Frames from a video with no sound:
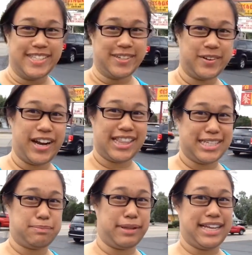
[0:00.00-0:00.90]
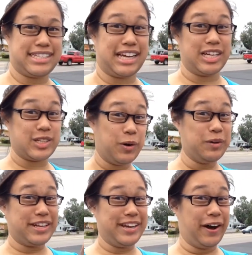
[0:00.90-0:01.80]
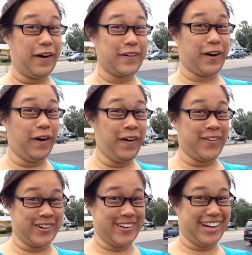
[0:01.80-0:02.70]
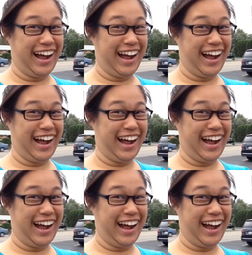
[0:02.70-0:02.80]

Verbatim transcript: So we're at this place called Tony Hong Kong.